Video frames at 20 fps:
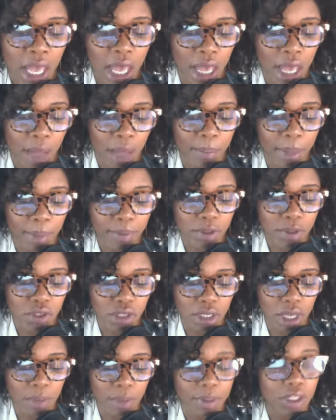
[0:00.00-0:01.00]
maybe you should
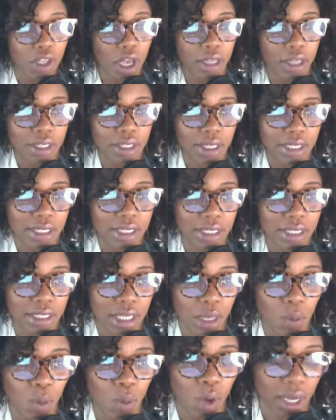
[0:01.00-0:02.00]
come and talk to us and see
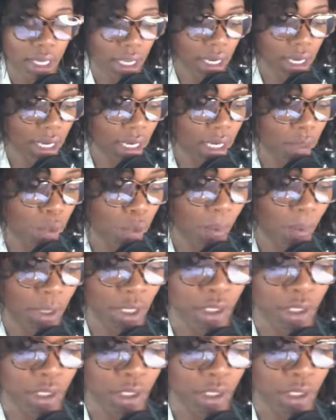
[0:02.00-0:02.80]
what we can